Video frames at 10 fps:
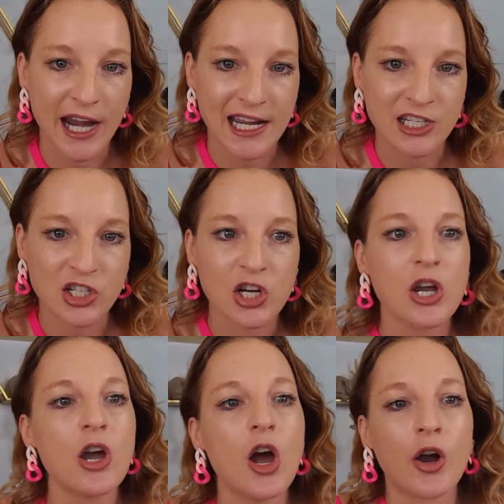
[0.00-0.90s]
range.
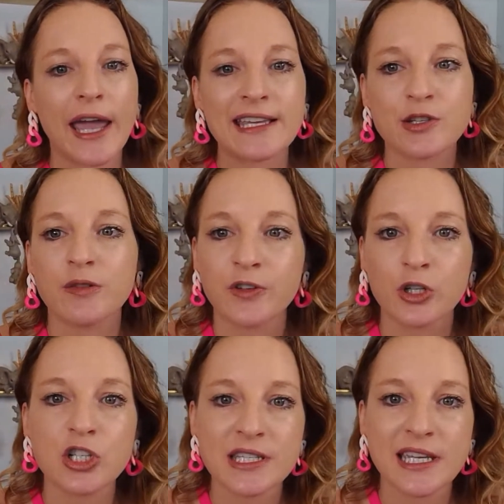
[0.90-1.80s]
Okay, so if
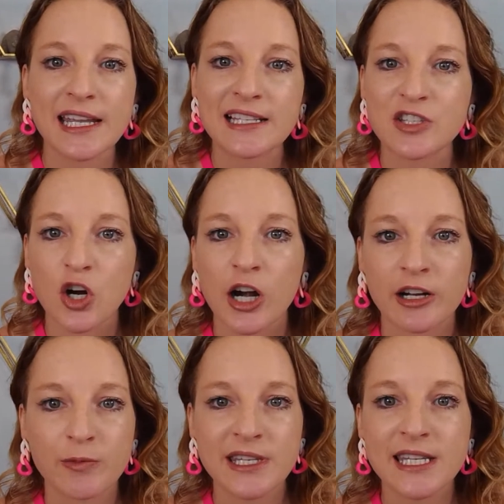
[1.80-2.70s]
you're just getting
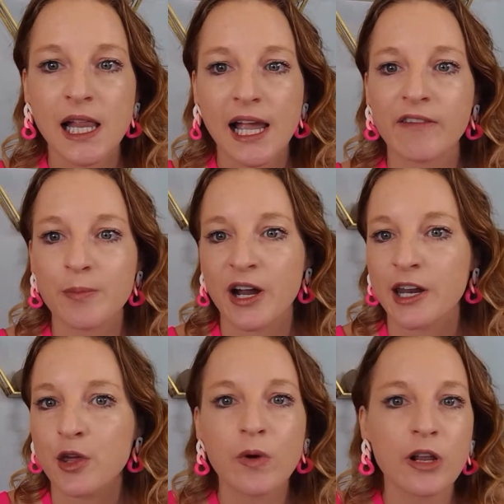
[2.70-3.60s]
started, we tell
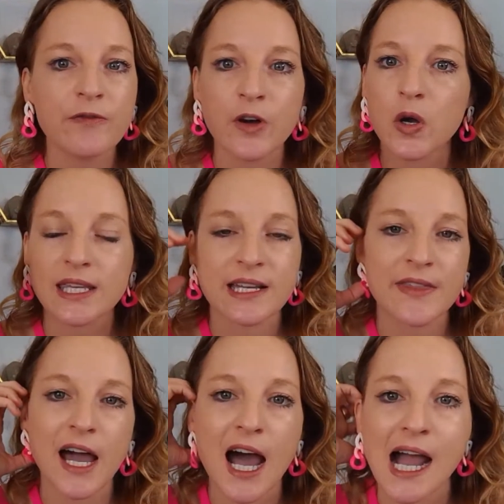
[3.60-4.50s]
everybody you want to focus
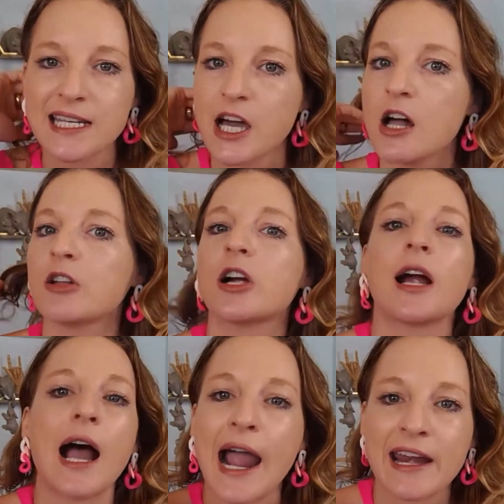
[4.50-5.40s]
on the high
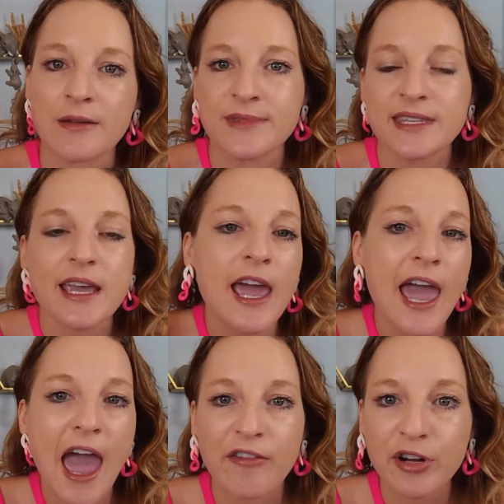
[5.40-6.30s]
dollar items.
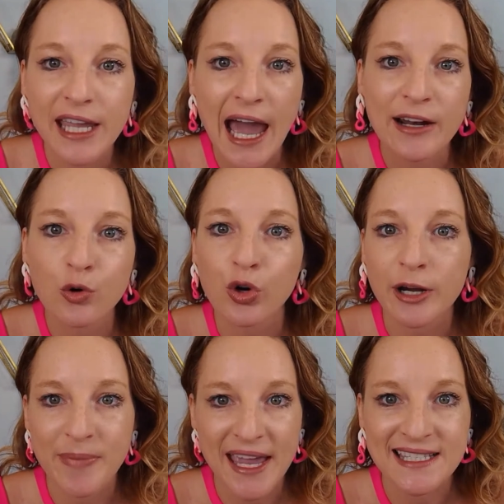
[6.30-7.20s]
Every
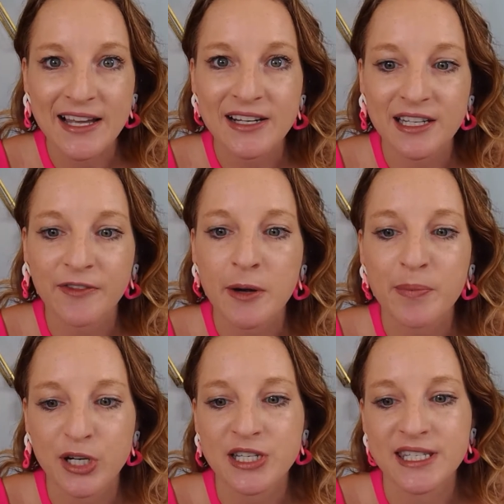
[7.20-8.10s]
category pays out a
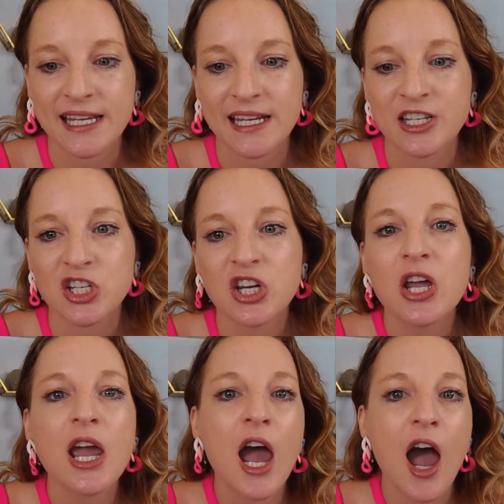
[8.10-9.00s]
different percentage.
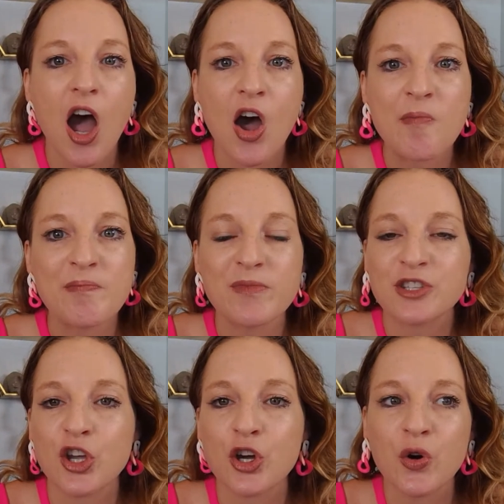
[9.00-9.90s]

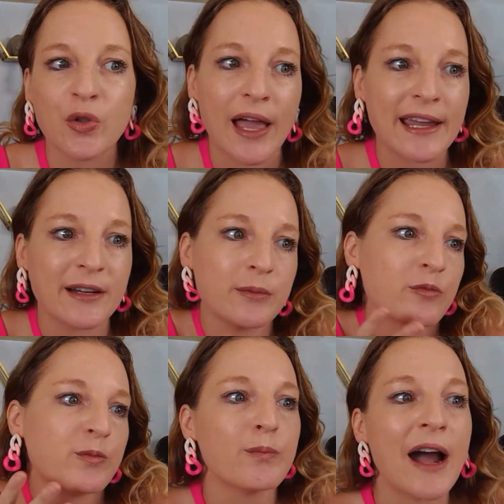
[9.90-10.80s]
So like
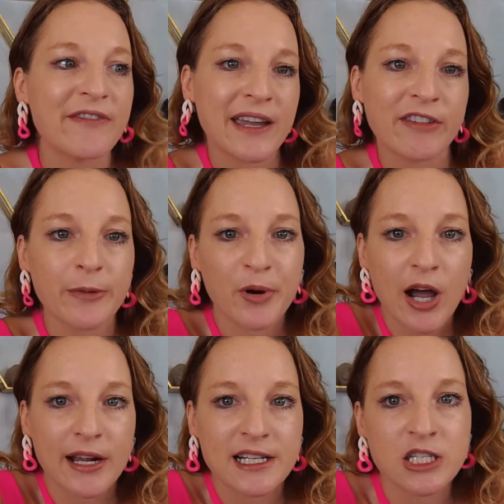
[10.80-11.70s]
my favorite
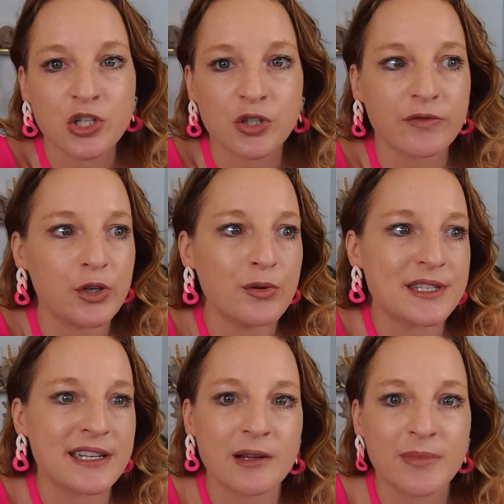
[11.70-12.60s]
products to review
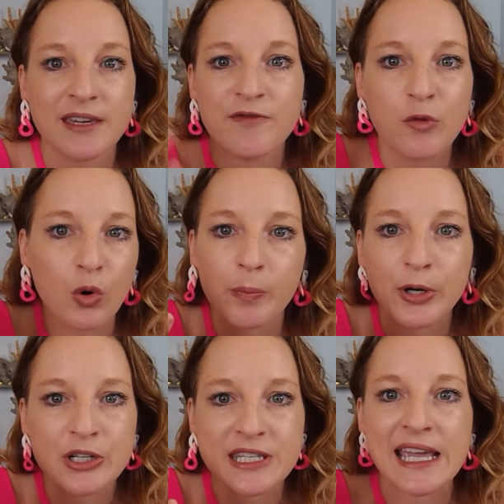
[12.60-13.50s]
is going to be
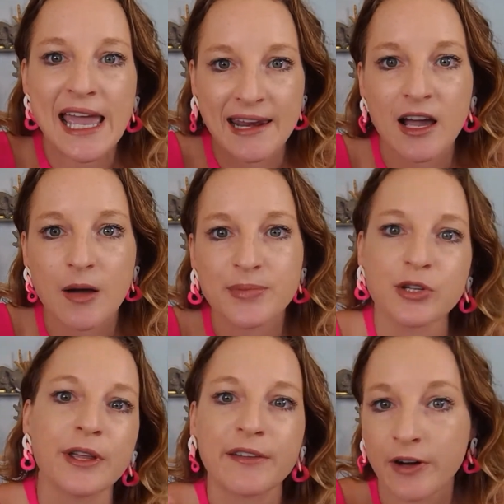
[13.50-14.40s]
4% and up.
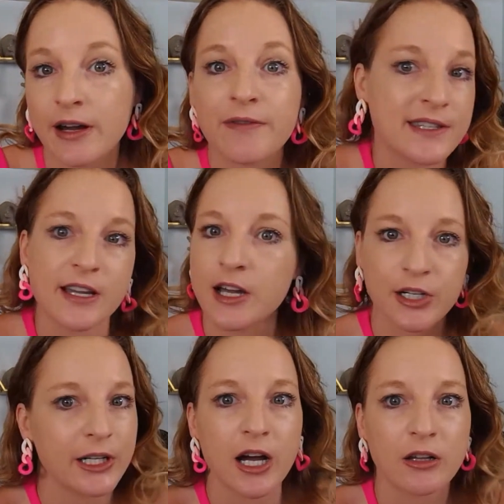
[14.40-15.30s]
So like if it's
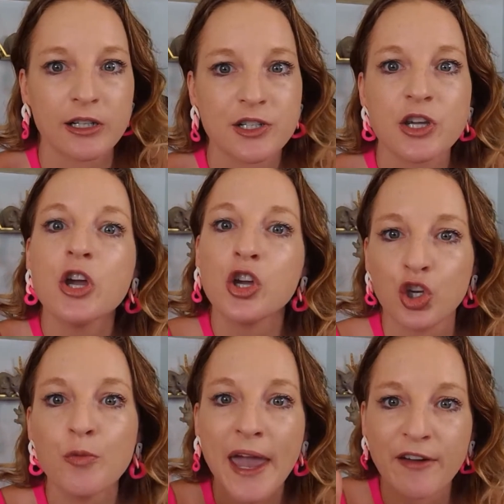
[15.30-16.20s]
$100,
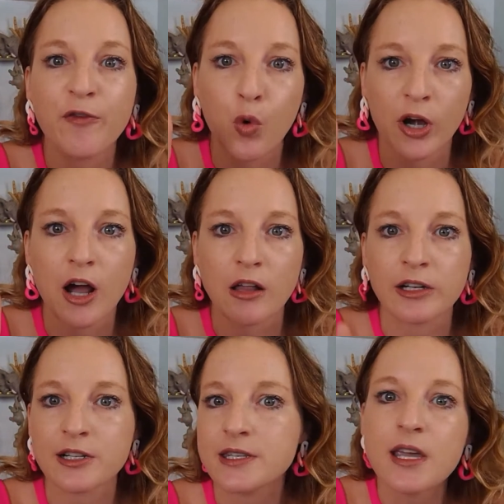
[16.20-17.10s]
you make
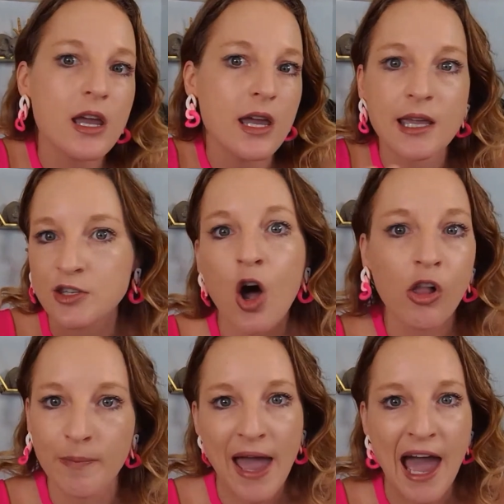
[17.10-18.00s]
$4. It's
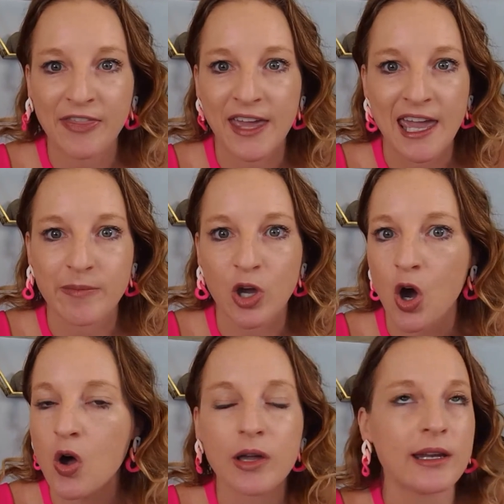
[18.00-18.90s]
all a math game,
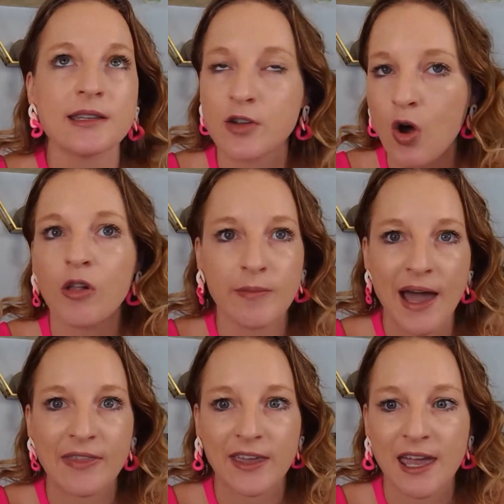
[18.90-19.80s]
y'all. It is all a
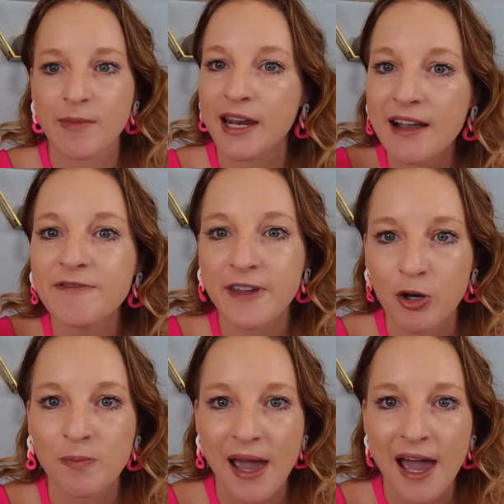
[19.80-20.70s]
math game. And I
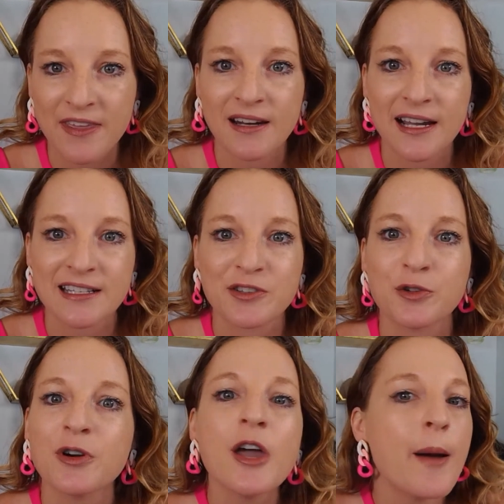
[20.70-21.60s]
failed math in high
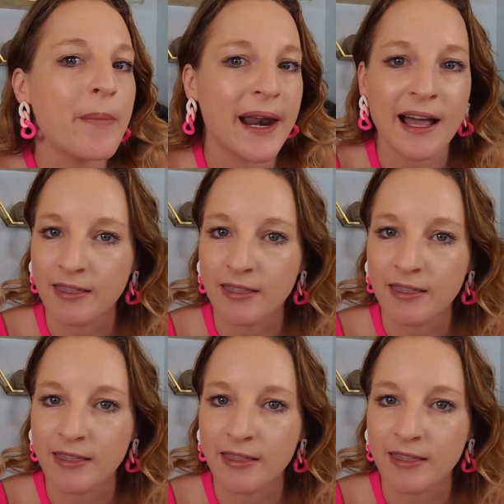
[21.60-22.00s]
school, but